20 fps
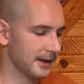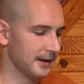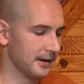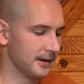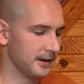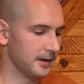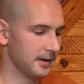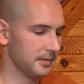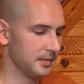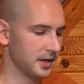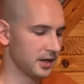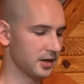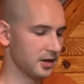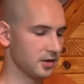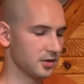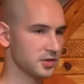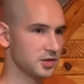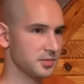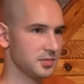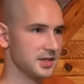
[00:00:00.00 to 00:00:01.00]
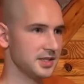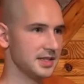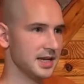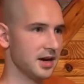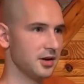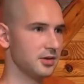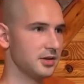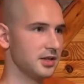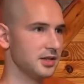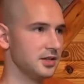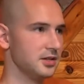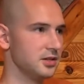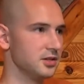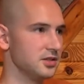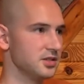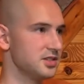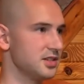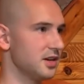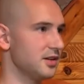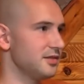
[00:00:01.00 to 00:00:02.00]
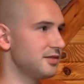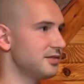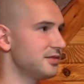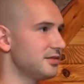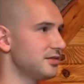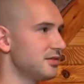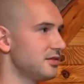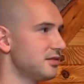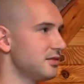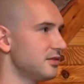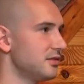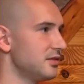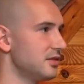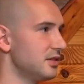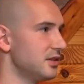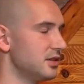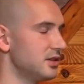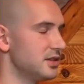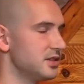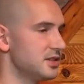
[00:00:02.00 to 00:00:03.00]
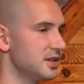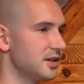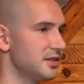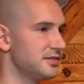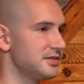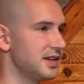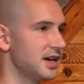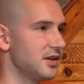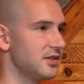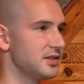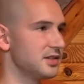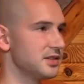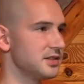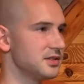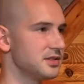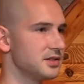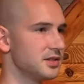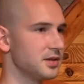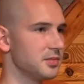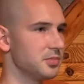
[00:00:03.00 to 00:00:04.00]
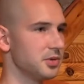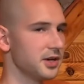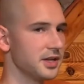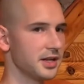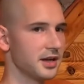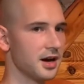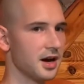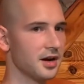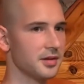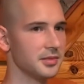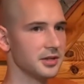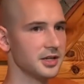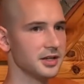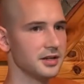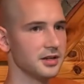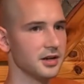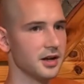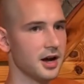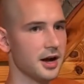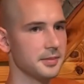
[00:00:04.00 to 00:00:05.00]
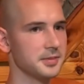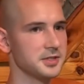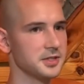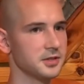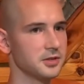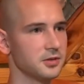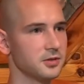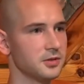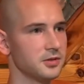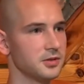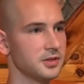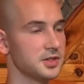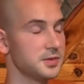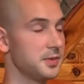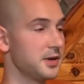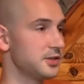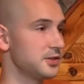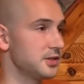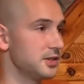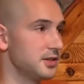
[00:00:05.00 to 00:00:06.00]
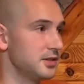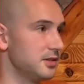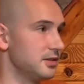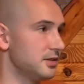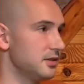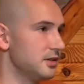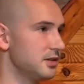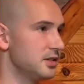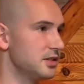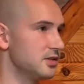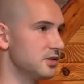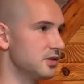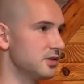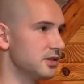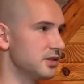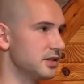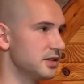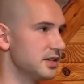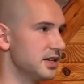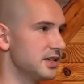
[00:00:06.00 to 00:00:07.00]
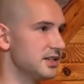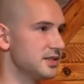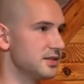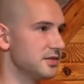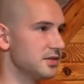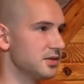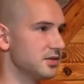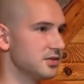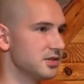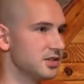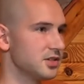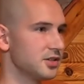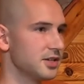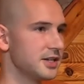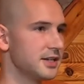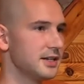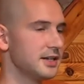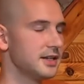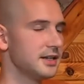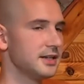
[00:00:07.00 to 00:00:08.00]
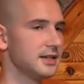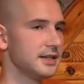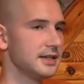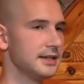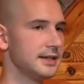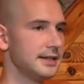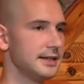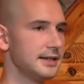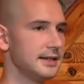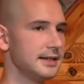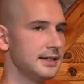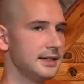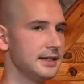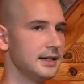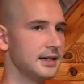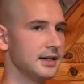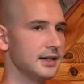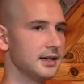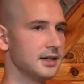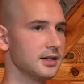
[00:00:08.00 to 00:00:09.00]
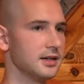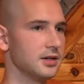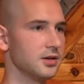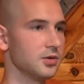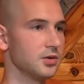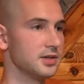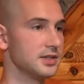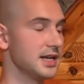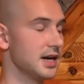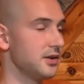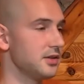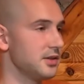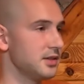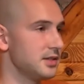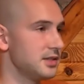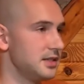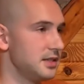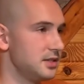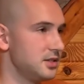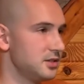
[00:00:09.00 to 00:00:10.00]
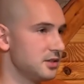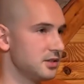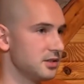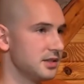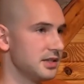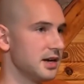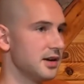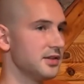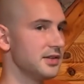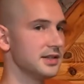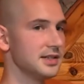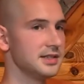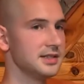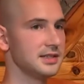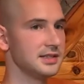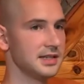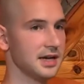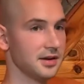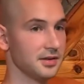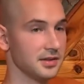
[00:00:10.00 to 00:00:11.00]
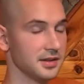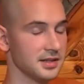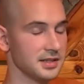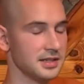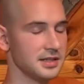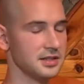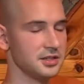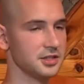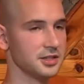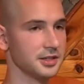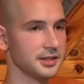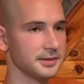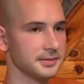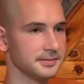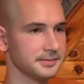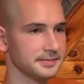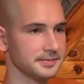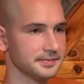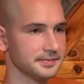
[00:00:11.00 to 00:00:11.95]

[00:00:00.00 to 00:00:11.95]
It can also be doubt in yourself. Self-doubt is a pretty common obstacle, especially in these early days of the retreat, or doubt in the teacher, doubt in the teaching.